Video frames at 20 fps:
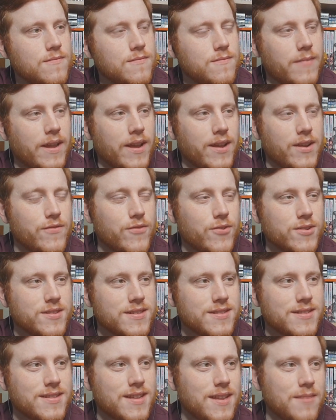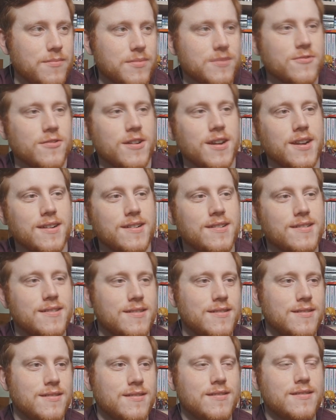Mate, your voice is deep. It's great.
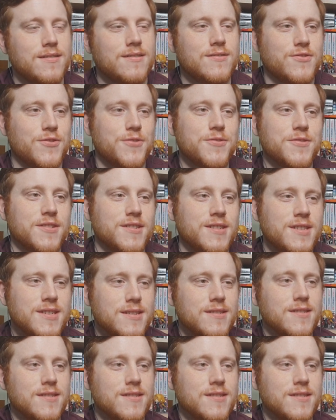Suits her.